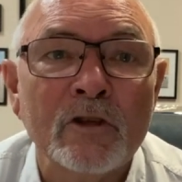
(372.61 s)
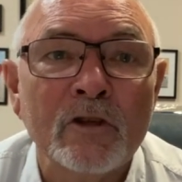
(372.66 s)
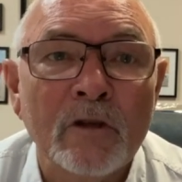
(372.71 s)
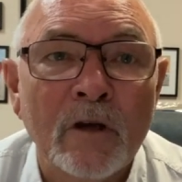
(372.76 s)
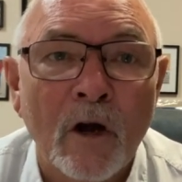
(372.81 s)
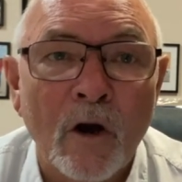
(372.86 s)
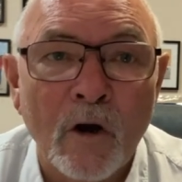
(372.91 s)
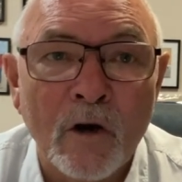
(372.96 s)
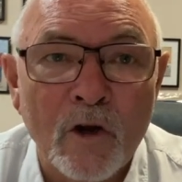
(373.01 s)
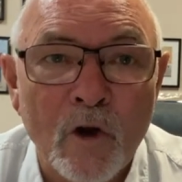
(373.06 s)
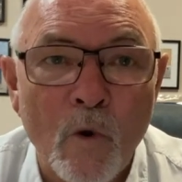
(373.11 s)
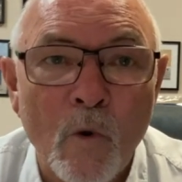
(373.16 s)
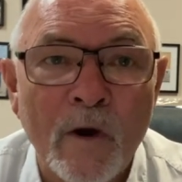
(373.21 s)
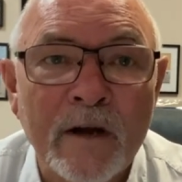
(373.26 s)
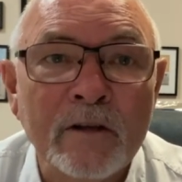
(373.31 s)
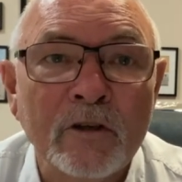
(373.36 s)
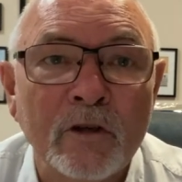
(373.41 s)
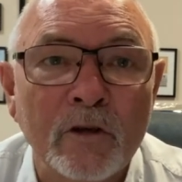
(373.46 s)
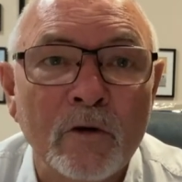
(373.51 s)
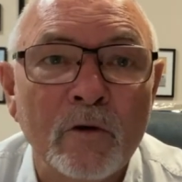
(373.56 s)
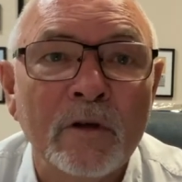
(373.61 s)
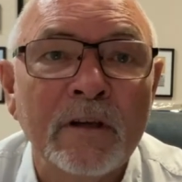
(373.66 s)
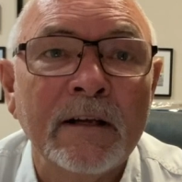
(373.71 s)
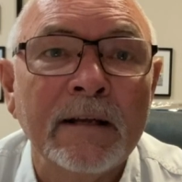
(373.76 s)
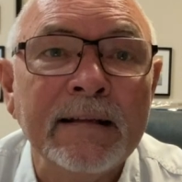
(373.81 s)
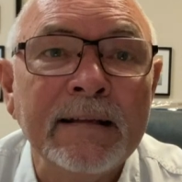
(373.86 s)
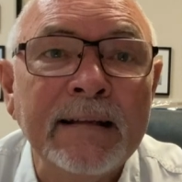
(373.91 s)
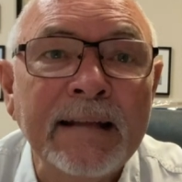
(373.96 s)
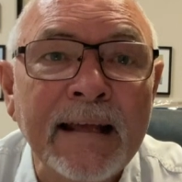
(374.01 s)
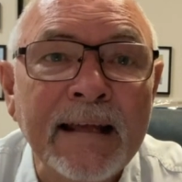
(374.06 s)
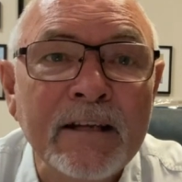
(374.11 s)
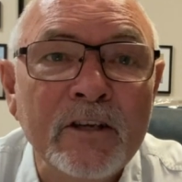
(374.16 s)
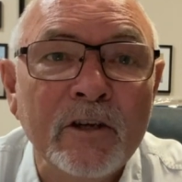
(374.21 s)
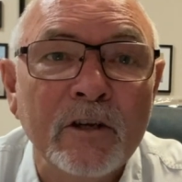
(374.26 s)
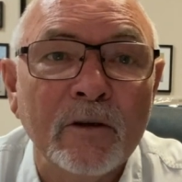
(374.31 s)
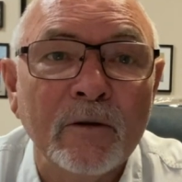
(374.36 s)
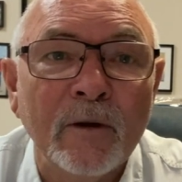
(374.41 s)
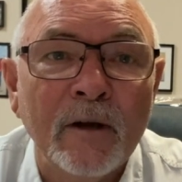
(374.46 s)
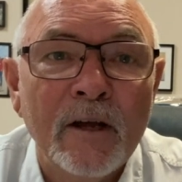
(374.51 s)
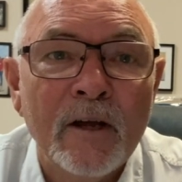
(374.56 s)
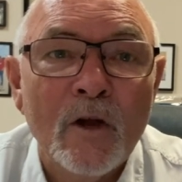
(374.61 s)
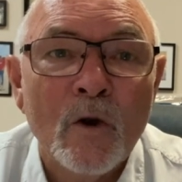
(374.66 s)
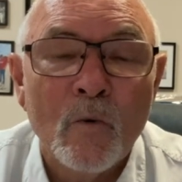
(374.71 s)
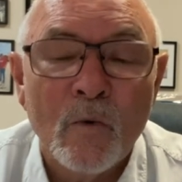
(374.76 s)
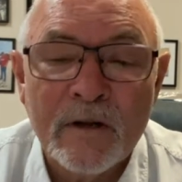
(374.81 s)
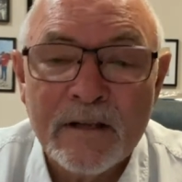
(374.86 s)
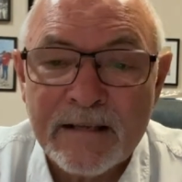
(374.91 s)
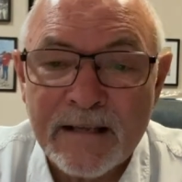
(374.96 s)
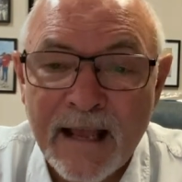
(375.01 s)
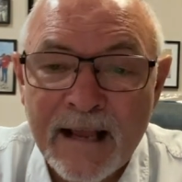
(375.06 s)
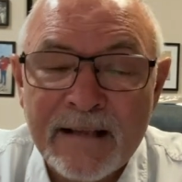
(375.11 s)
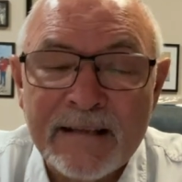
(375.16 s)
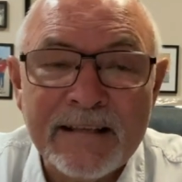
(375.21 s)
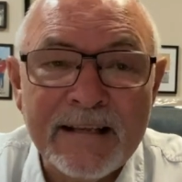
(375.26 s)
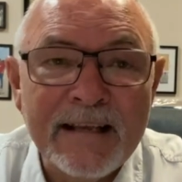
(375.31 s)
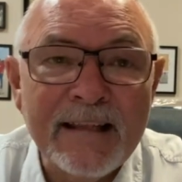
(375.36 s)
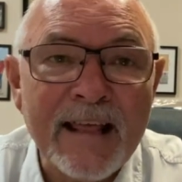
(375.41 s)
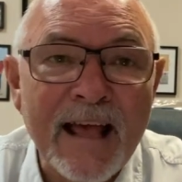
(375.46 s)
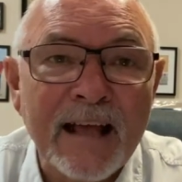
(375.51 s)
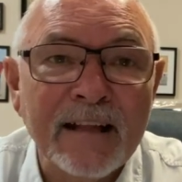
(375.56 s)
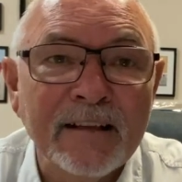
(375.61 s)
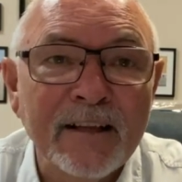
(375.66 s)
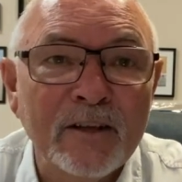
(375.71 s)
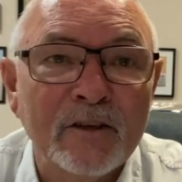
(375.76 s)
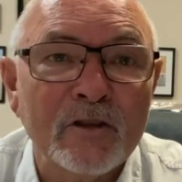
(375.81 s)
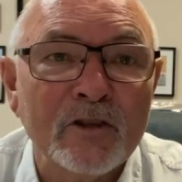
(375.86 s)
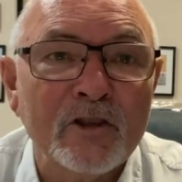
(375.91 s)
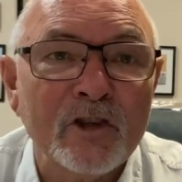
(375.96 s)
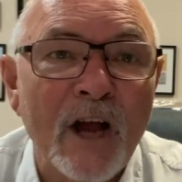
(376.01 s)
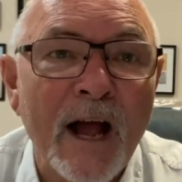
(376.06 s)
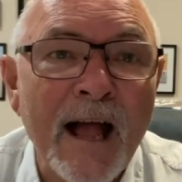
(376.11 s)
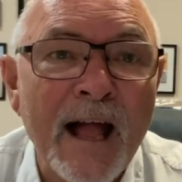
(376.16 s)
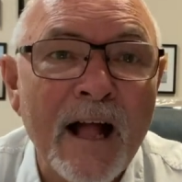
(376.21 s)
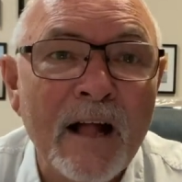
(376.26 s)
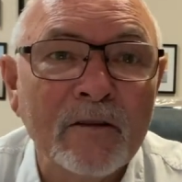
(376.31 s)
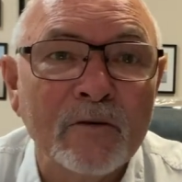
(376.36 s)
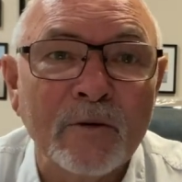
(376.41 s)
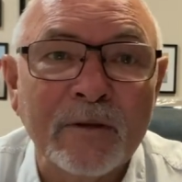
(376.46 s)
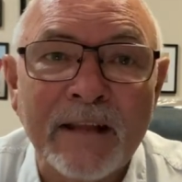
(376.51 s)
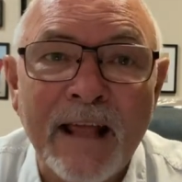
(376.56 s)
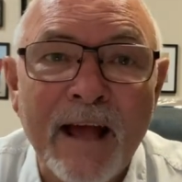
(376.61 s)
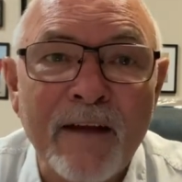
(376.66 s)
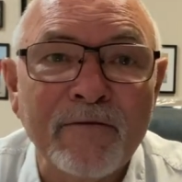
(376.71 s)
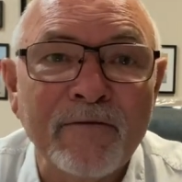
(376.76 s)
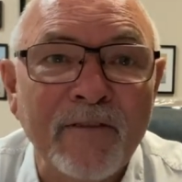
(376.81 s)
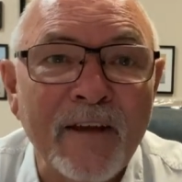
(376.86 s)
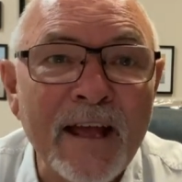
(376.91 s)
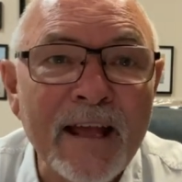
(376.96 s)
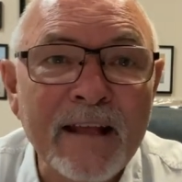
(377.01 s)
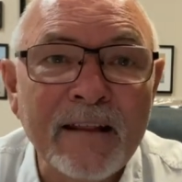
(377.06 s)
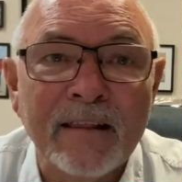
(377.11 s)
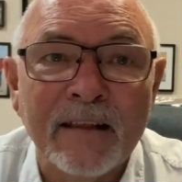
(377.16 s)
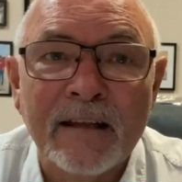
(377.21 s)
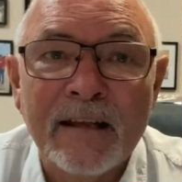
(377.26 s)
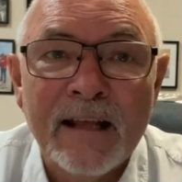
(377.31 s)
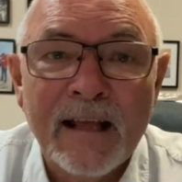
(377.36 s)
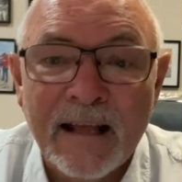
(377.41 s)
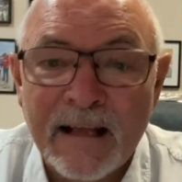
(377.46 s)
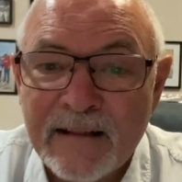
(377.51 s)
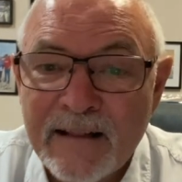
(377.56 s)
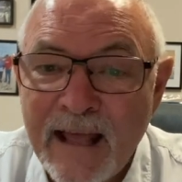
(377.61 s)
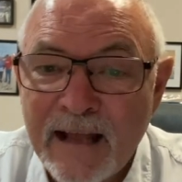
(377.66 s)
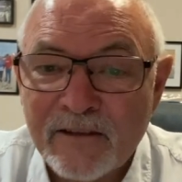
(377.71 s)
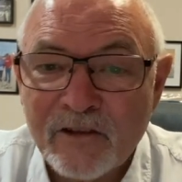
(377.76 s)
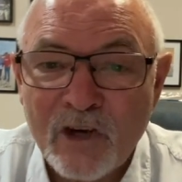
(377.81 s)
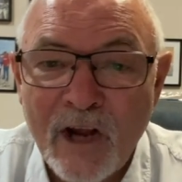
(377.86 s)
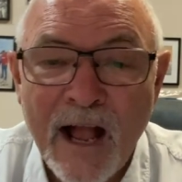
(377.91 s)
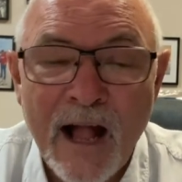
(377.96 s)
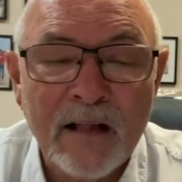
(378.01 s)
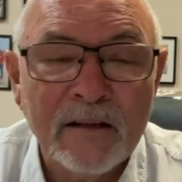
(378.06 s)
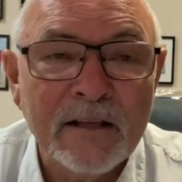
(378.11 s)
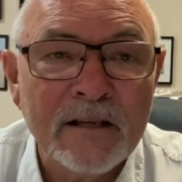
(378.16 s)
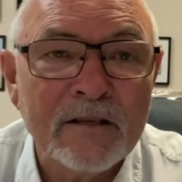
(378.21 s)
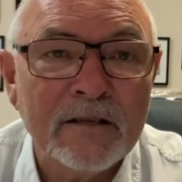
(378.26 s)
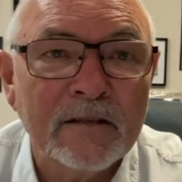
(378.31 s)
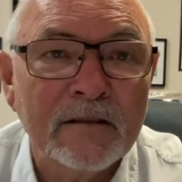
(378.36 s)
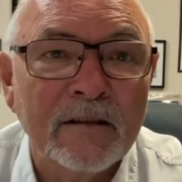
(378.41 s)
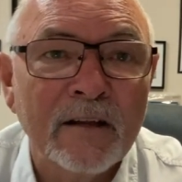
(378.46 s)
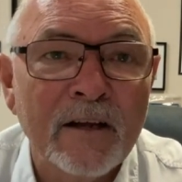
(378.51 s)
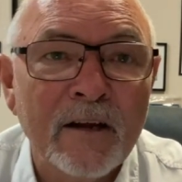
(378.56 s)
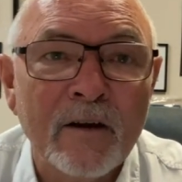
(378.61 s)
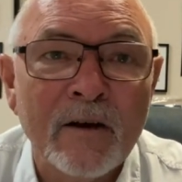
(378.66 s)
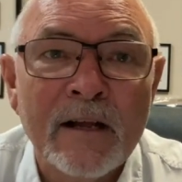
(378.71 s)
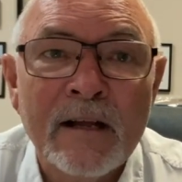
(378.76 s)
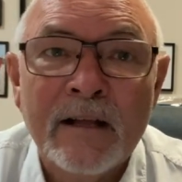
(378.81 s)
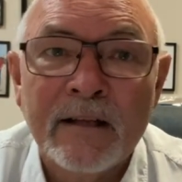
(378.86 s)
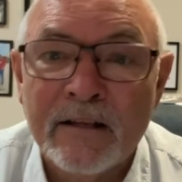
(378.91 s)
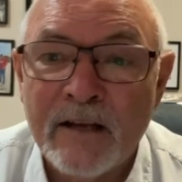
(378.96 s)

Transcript: are going to continue. When they see that little child with that faith and that child is there,